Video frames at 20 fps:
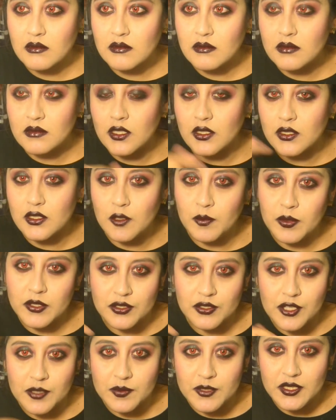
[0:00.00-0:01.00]
there's no
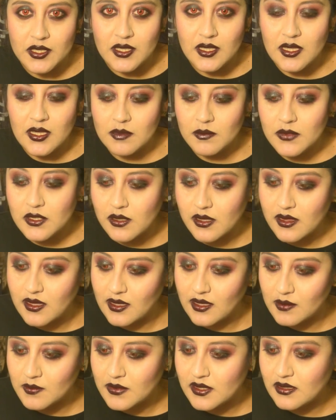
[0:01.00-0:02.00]
prescription in them, so I
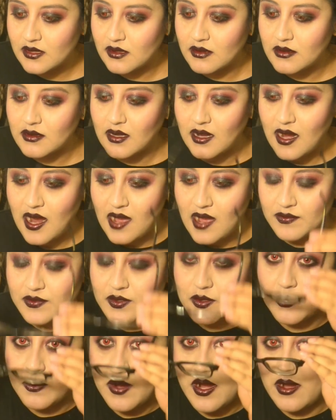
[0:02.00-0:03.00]
think I'm still gonna have
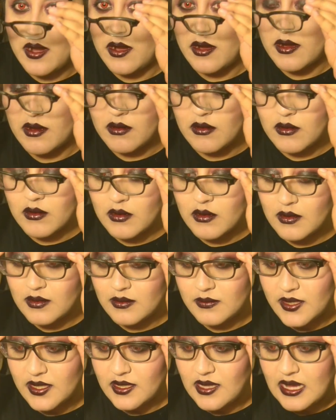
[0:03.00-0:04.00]
to wear
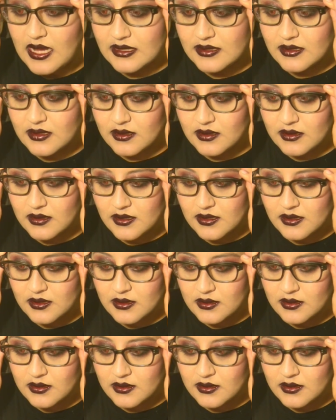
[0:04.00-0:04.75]
my glasses.